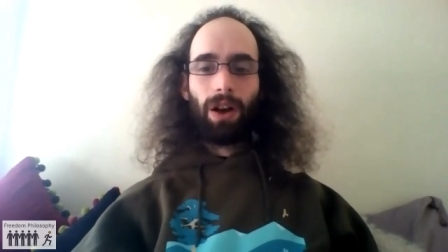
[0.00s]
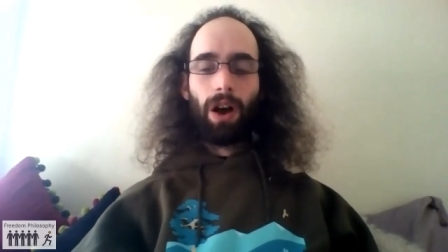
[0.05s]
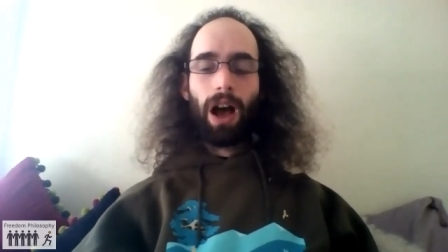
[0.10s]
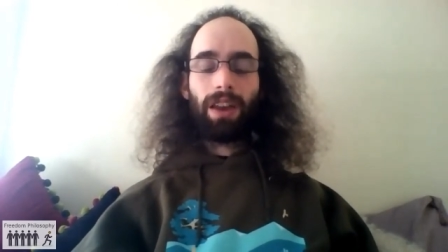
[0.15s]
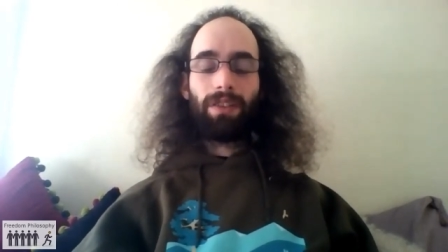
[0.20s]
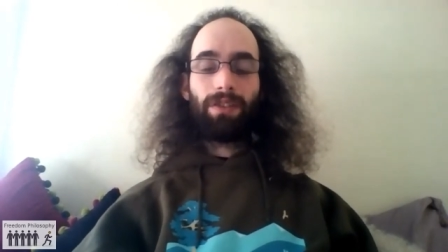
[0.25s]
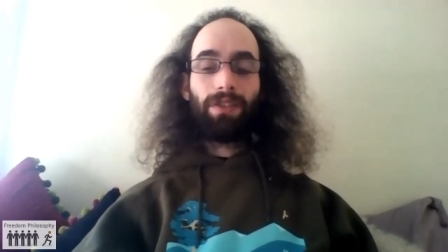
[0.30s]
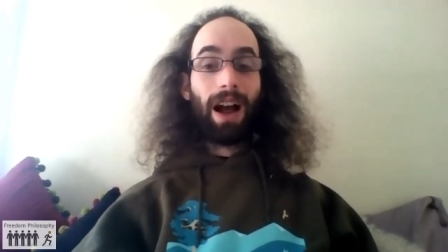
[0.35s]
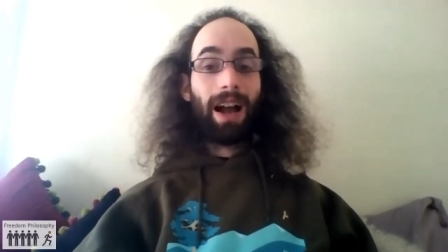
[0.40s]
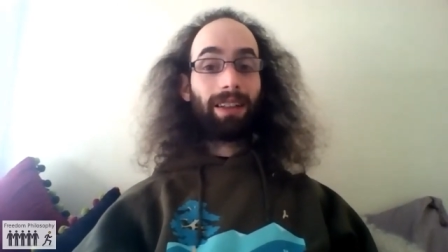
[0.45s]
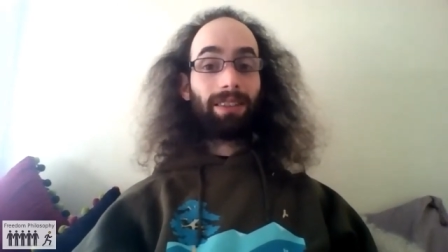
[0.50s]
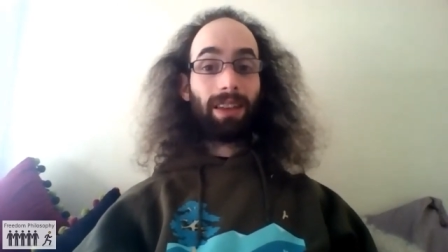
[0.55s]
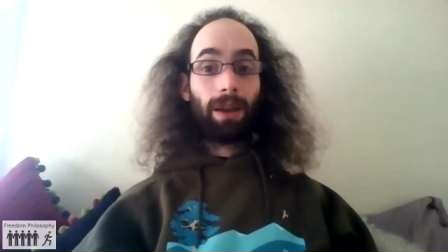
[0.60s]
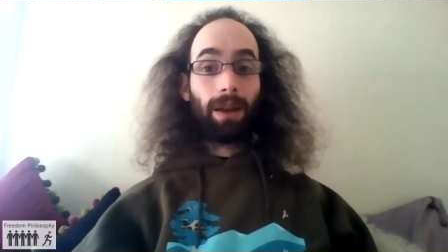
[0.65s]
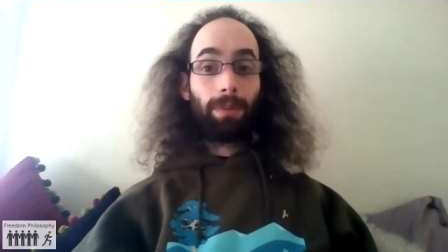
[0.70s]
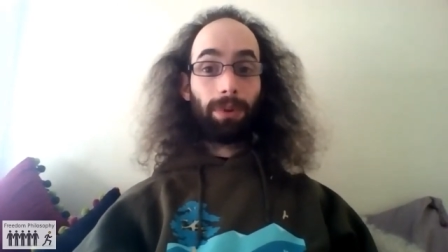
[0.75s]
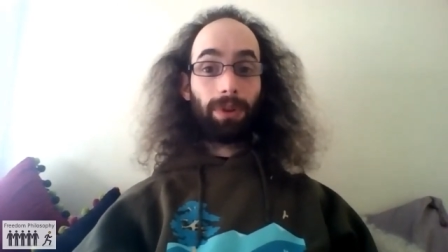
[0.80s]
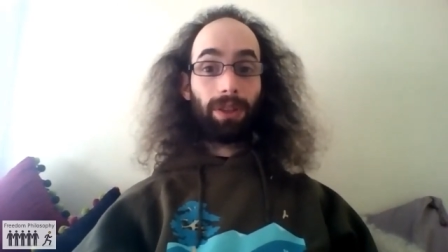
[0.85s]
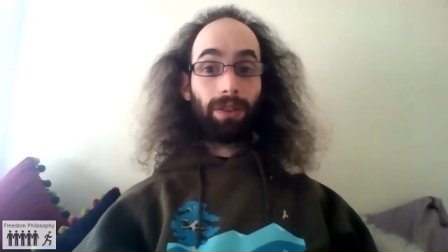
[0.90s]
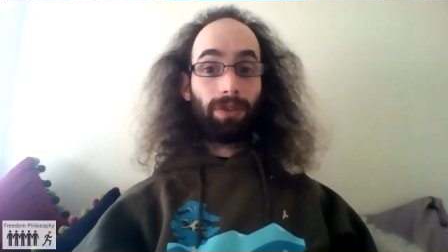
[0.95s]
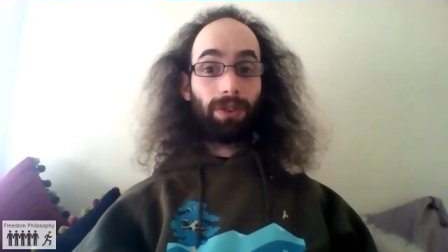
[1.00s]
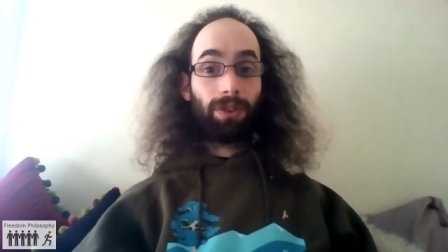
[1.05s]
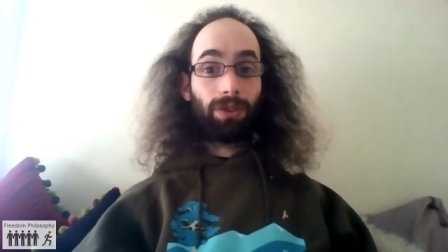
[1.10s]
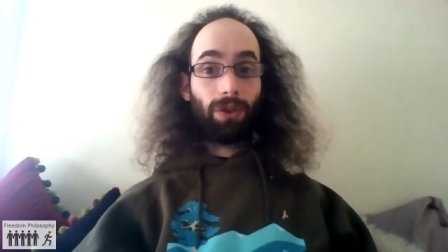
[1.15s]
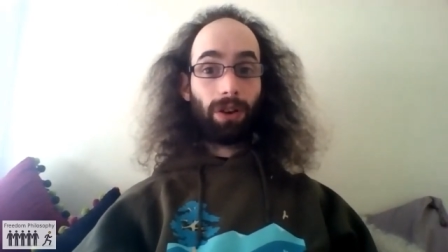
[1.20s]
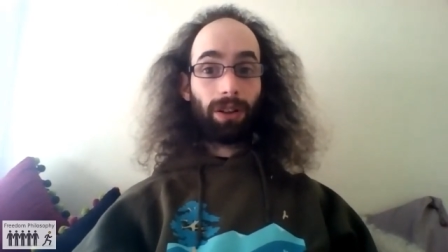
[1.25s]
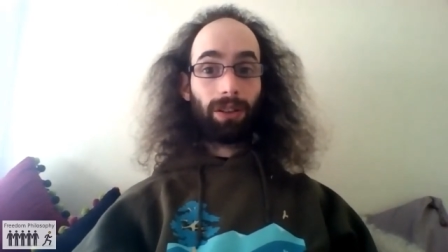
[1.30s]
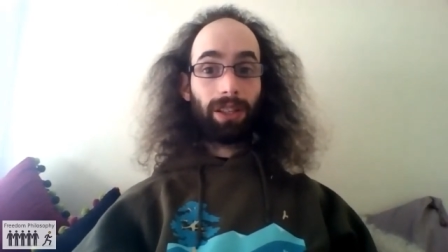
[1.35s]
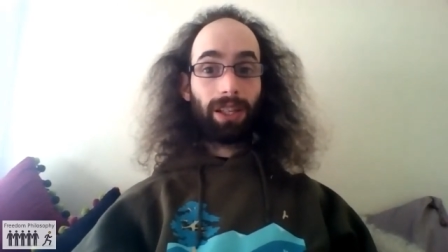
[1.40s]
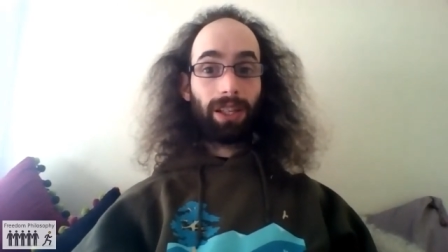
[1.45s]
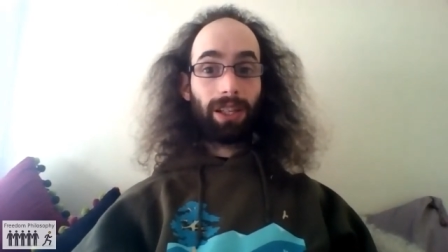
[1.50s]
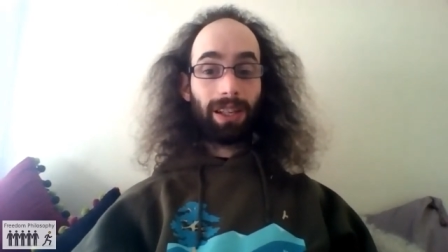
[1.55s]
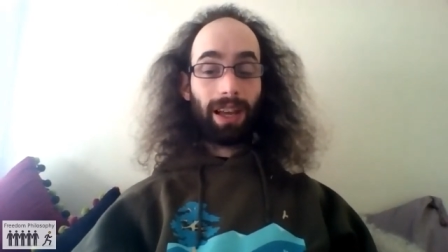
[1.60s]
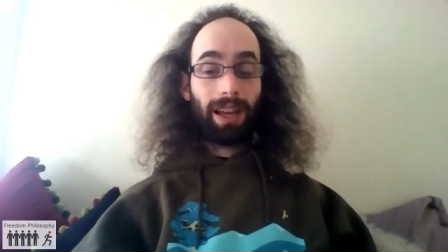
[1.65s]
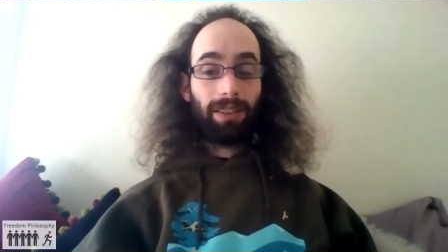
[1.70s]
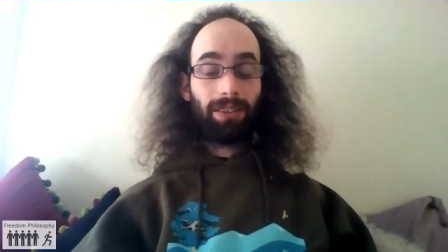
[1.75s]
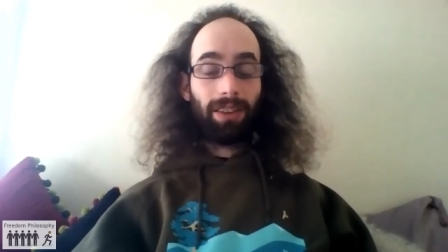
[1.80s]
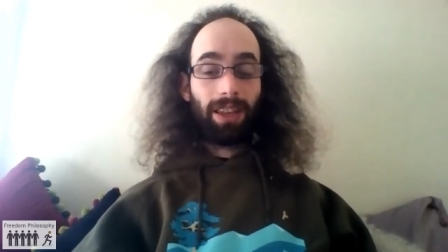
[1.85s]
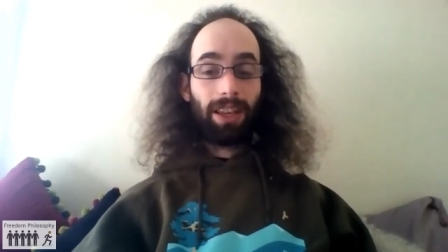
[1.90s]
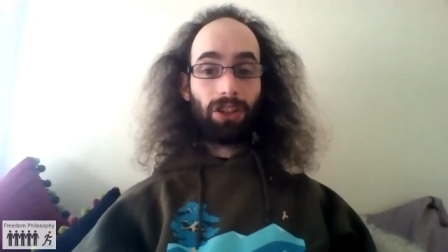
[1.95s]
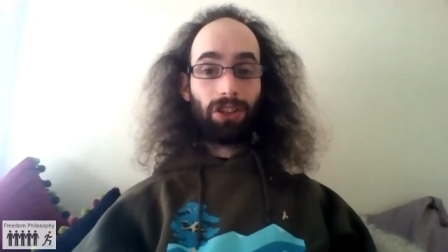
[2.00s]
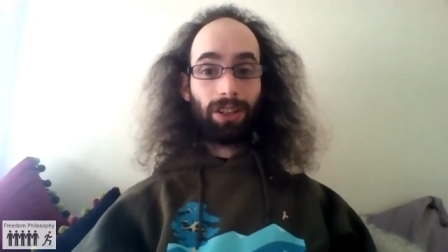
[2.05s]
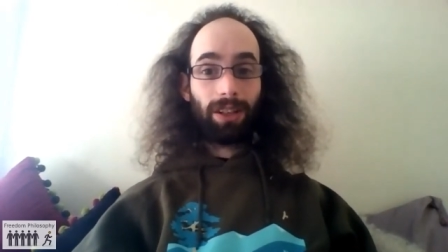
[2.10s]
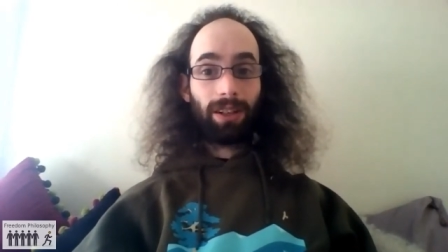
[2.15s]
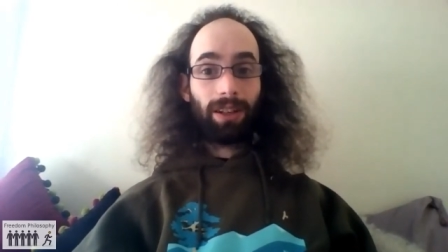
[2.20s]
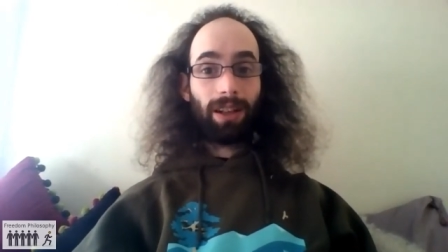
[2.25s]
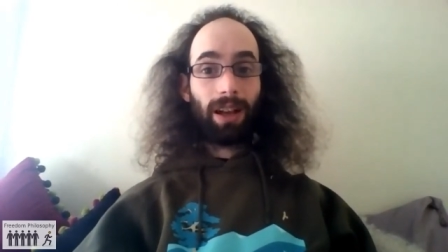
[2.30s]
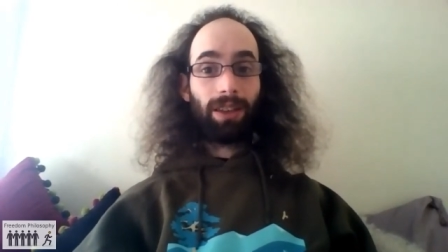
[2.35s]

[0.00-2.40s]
In fact, I believe in drug legalisation.